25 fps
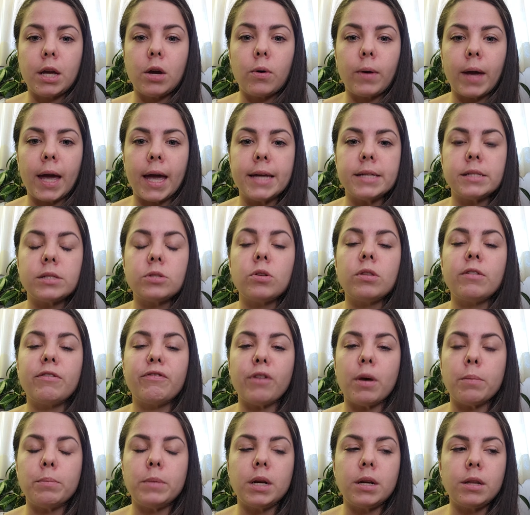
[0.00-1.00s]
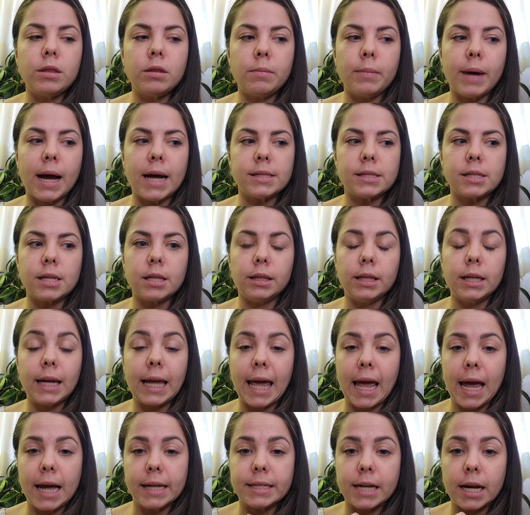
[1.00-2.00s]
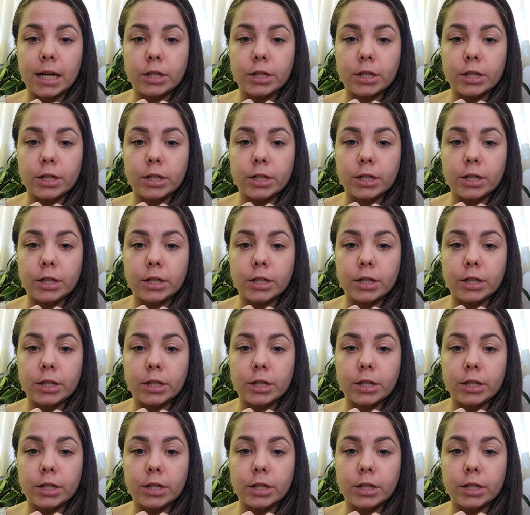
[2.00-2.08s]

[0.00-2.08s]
Okay, so the feminine and the masculine can't